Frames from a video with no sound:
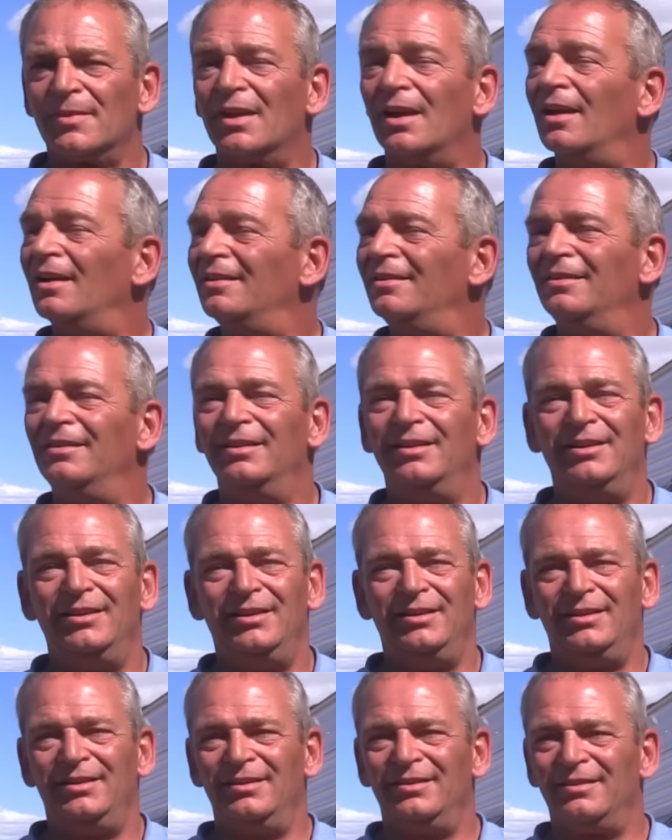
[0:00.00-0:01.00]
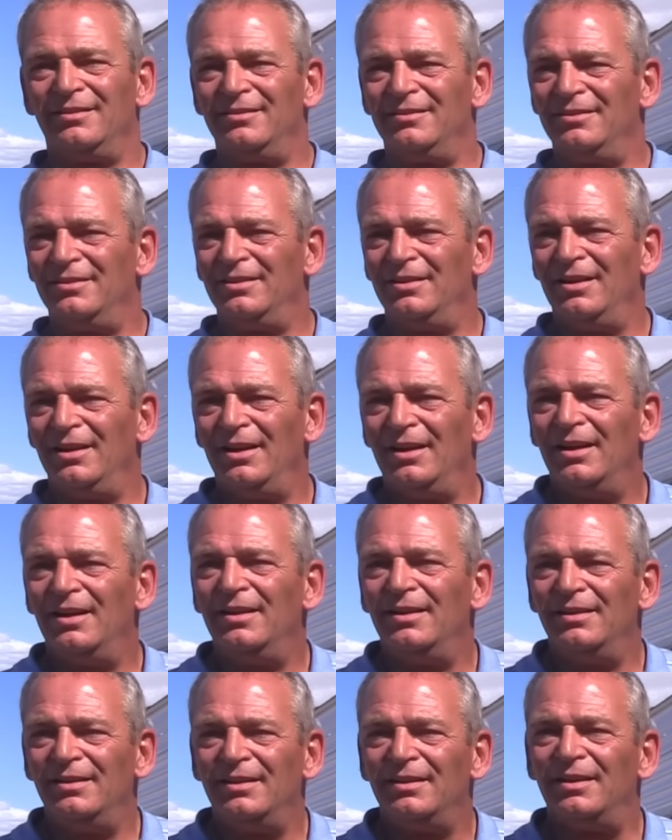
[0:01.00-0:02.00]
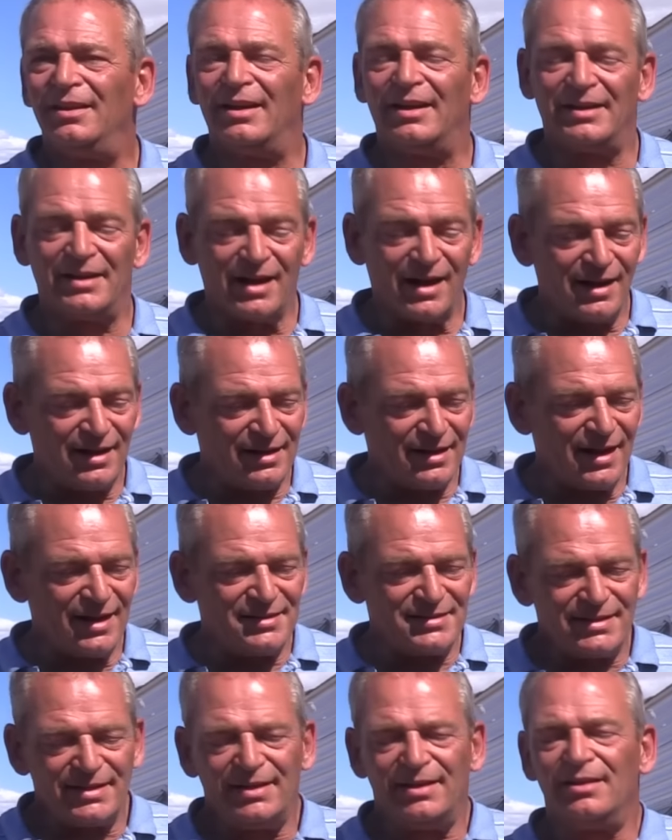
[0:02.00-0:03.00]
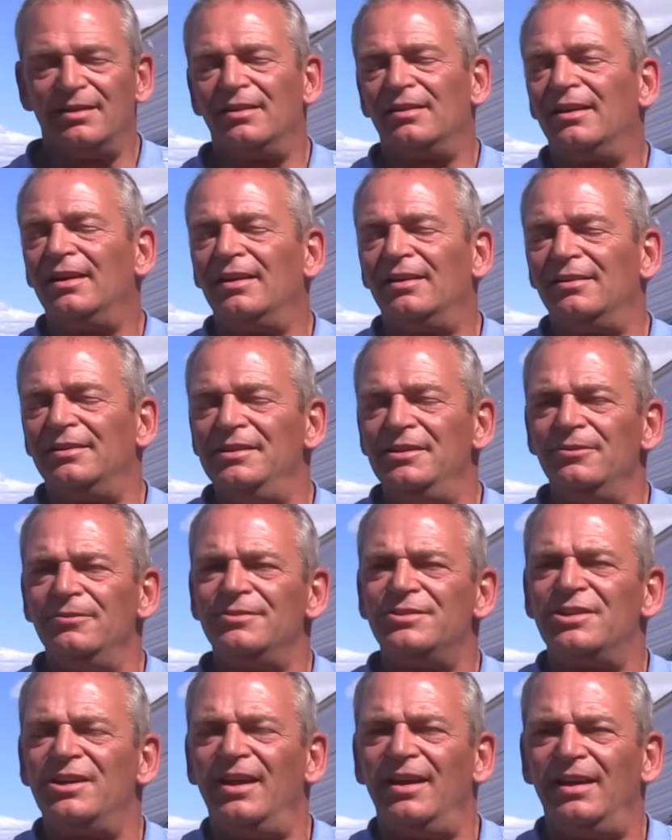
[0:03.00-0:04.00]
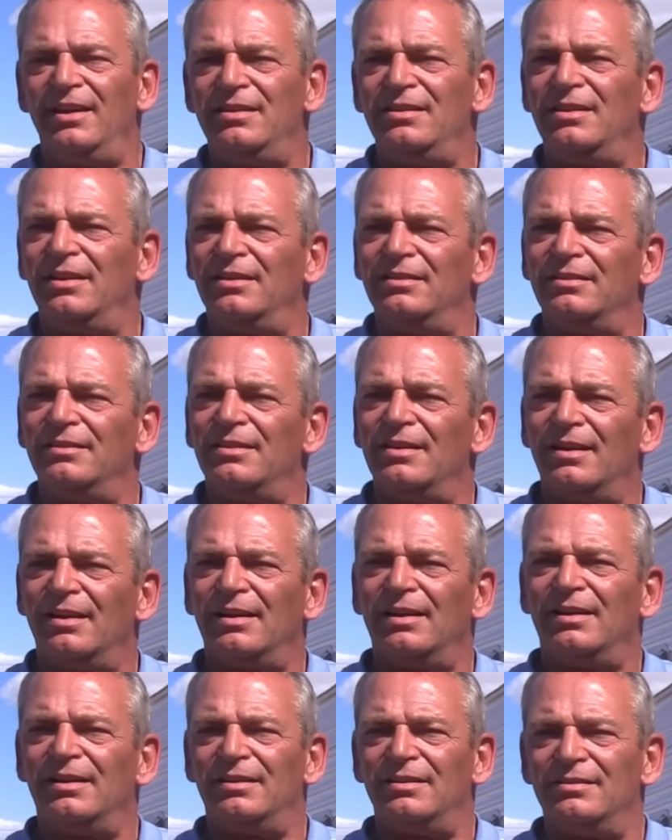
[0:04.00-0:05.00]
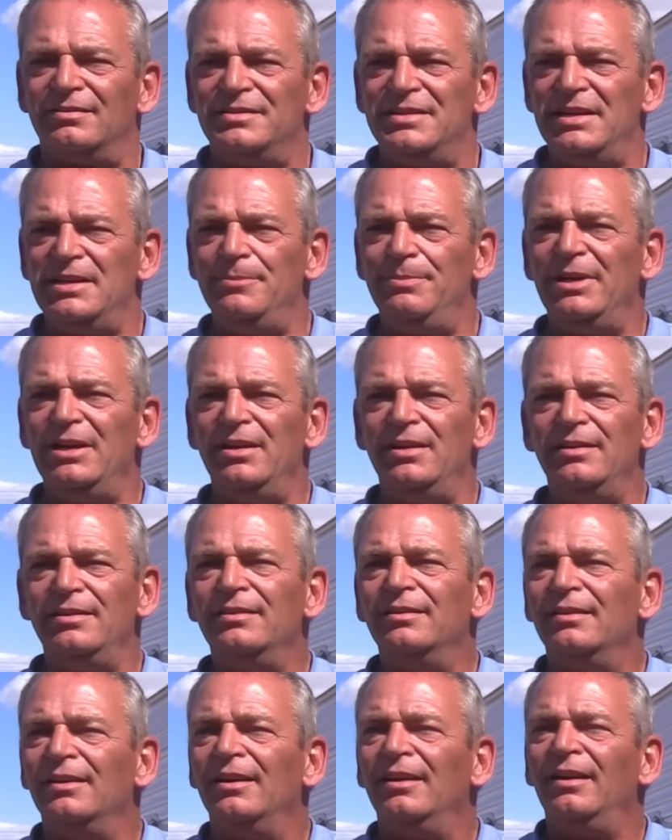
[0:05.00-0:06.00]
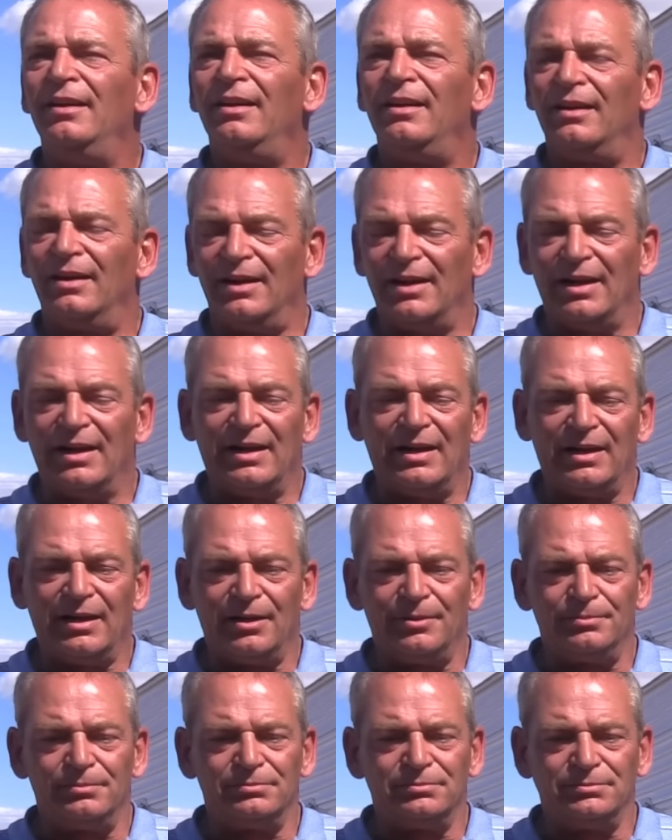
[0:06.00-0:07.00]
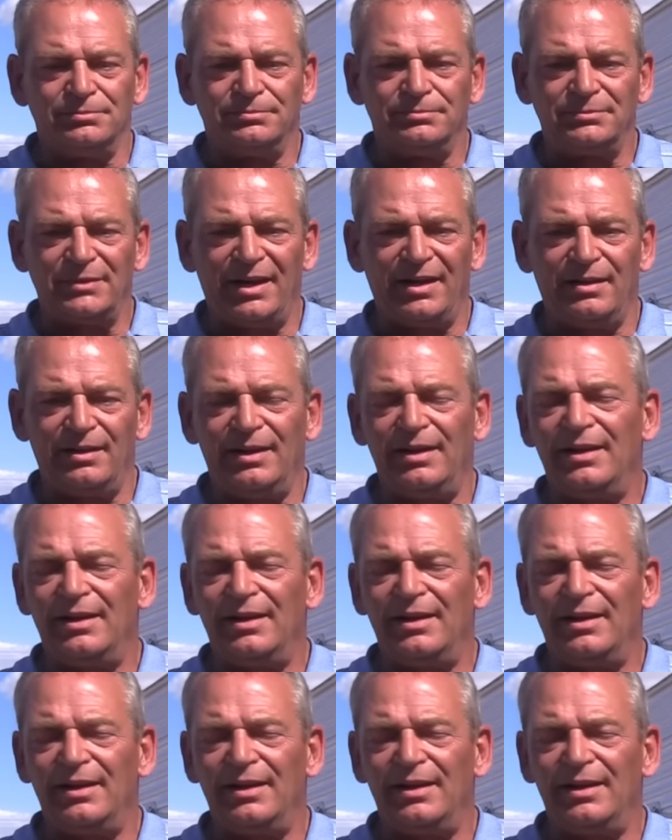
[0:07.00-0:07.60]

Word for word: in uh, boost in your signal? I, I, I see a, a huge gain in uh, D B, um, and,